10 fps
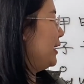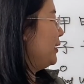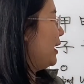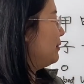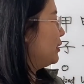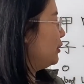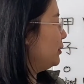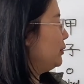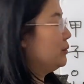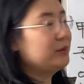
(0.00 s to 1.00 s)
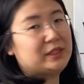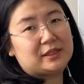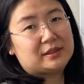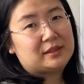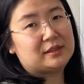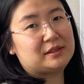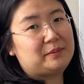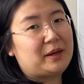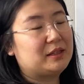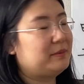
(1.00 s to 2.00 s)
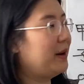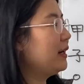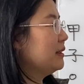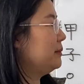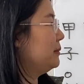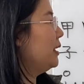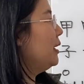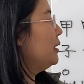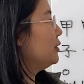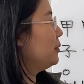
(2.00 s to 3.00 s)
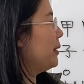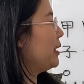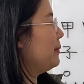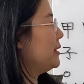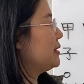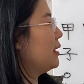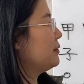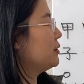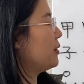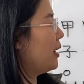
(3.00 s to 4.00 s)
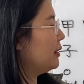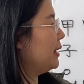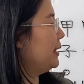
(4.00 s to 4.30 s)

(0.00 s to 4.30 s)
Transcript: and you have a good rooting system on the bottom to make myself strong,